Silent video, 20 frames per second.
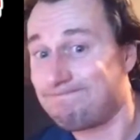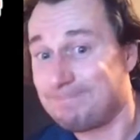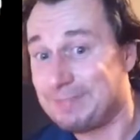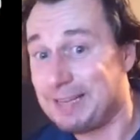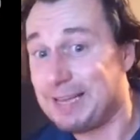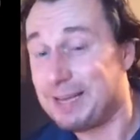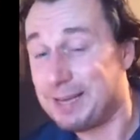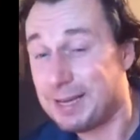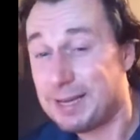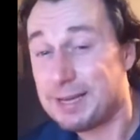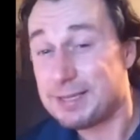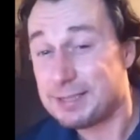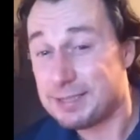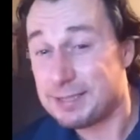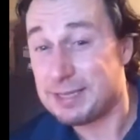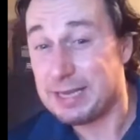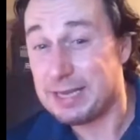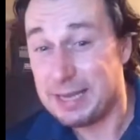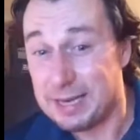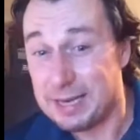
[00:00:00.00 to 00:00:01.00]
It is.
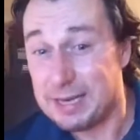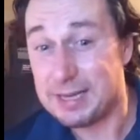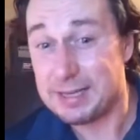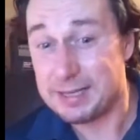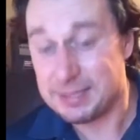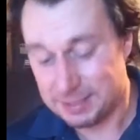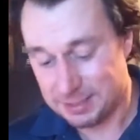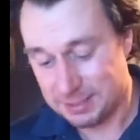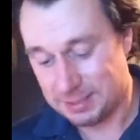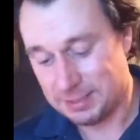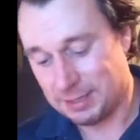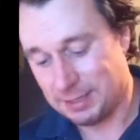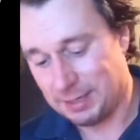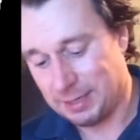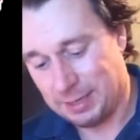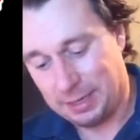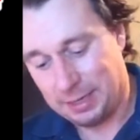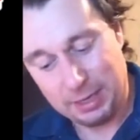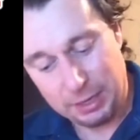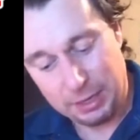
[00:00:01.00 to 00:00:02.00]
It is.
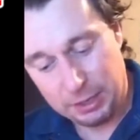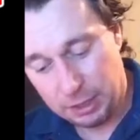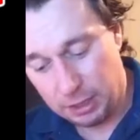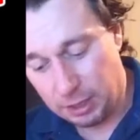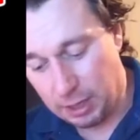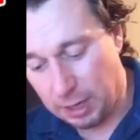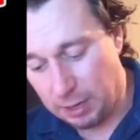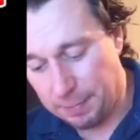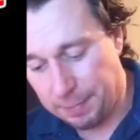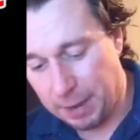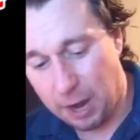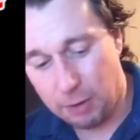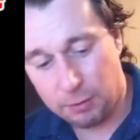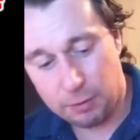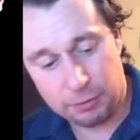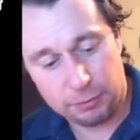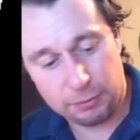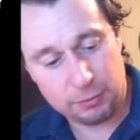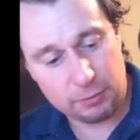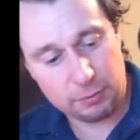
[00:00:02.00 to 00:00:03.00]
You got to power
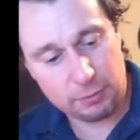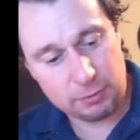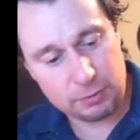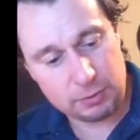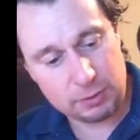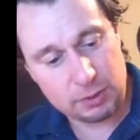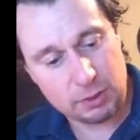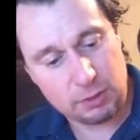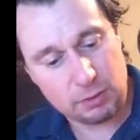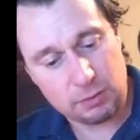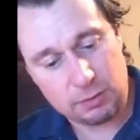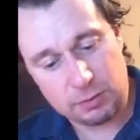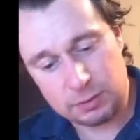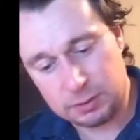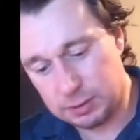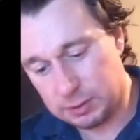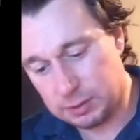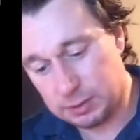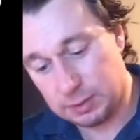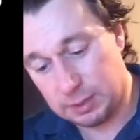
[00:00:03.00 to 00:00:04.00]
through those no's,
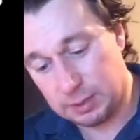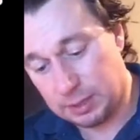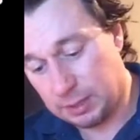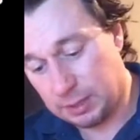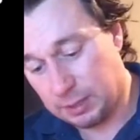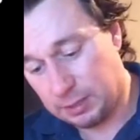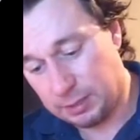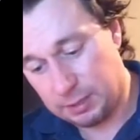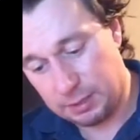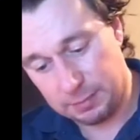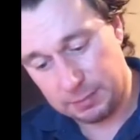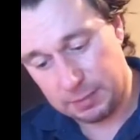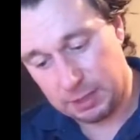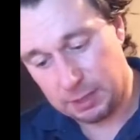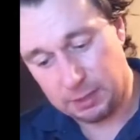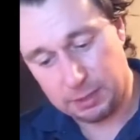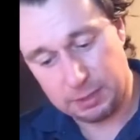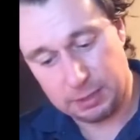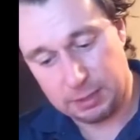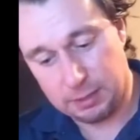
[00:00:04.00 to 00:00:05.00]
and I'm
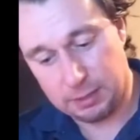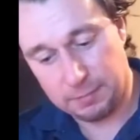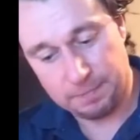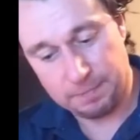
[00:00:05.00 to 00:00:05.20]
telling you.